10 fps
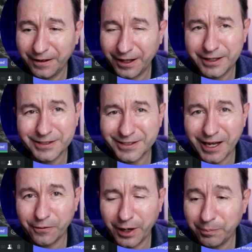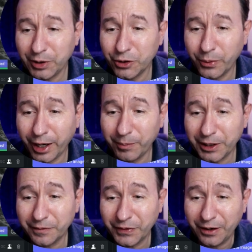That doesn't sound right, but you know what I
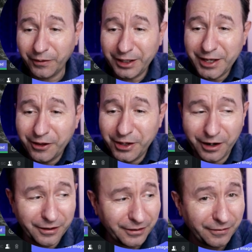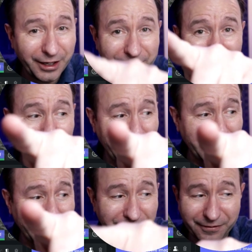mean. Right down there, right
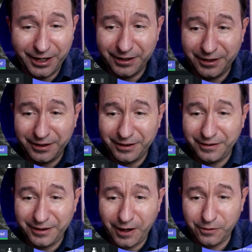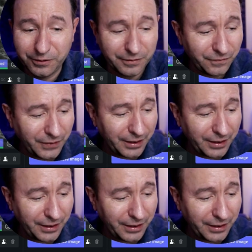there, right down